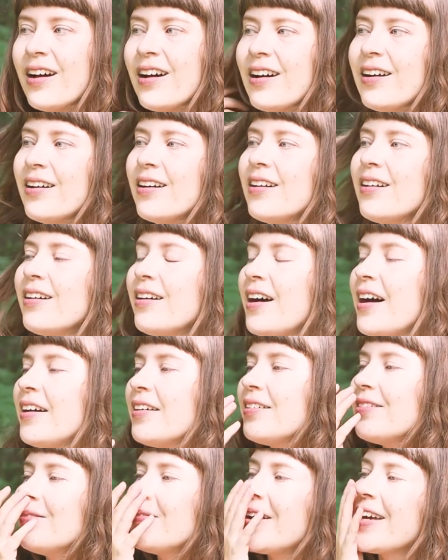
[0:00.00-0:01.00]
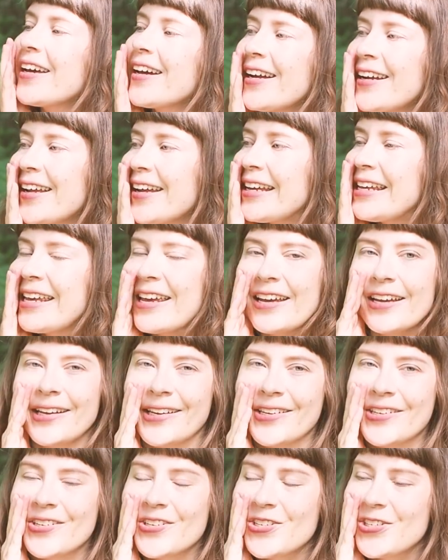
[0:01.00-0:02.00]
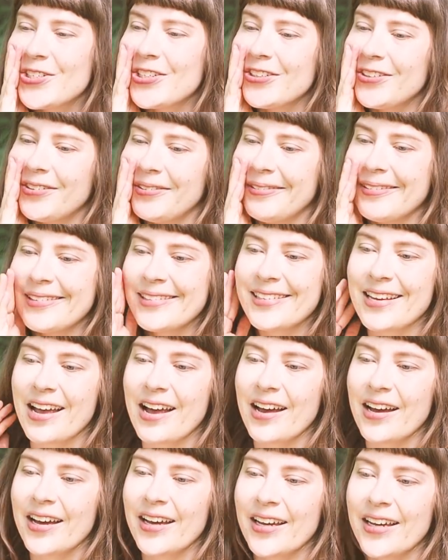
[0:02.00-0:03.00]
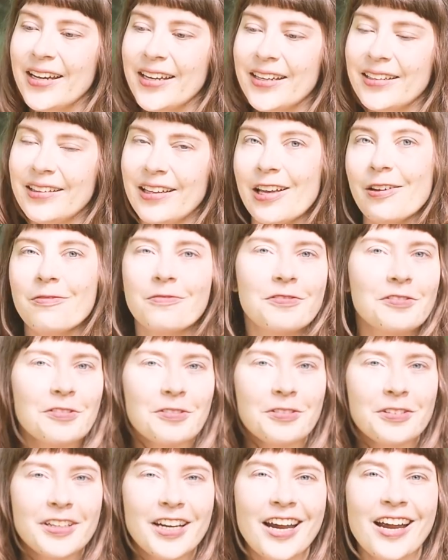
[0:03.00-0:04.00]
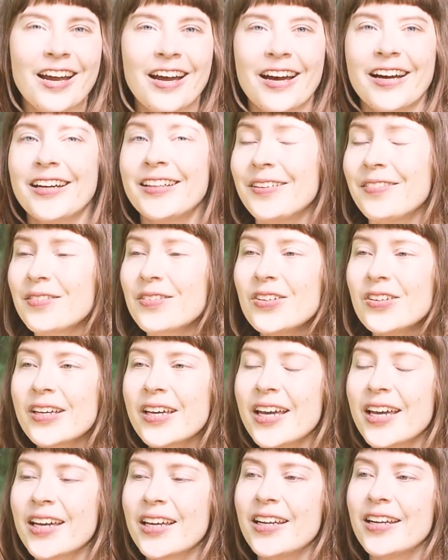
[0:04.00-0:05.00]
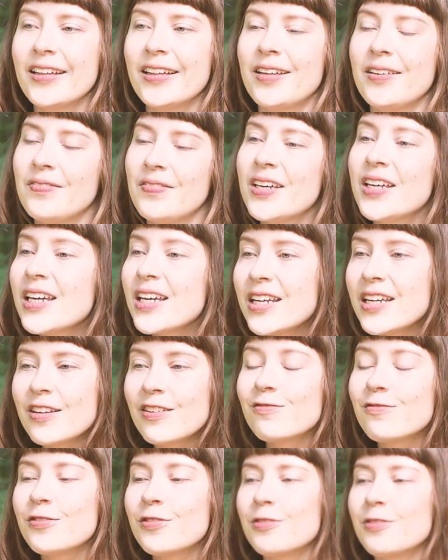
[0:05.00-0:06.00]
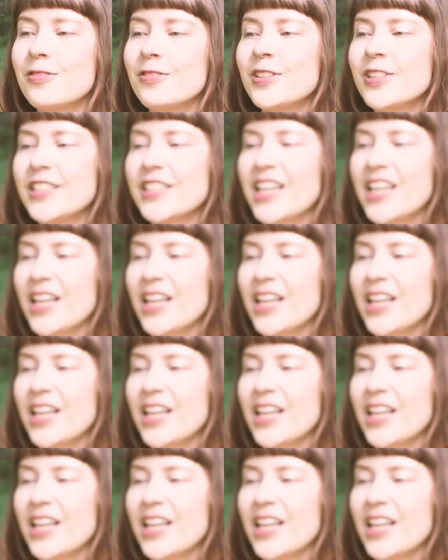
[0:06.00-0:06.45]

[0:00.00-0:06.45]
Oh my god, I can't choose. I love food. I love cooking and I love eating food.